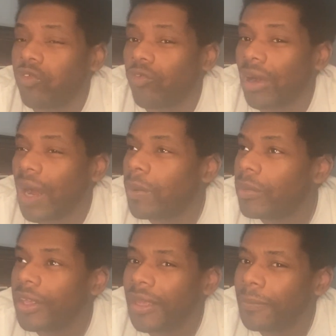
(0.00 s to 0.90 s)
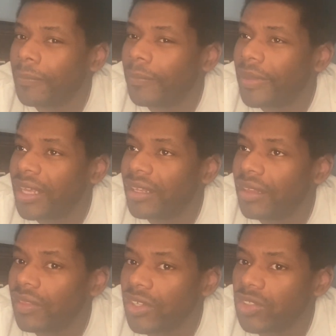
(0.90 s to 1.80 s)
probably beat
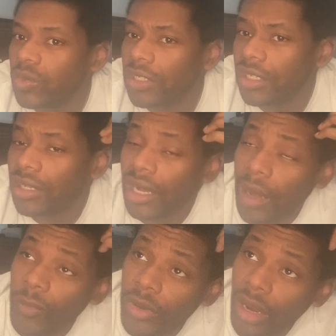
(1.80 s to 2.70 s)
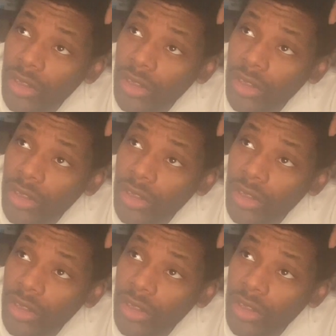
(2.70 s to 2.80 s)
it this week. I'm gonna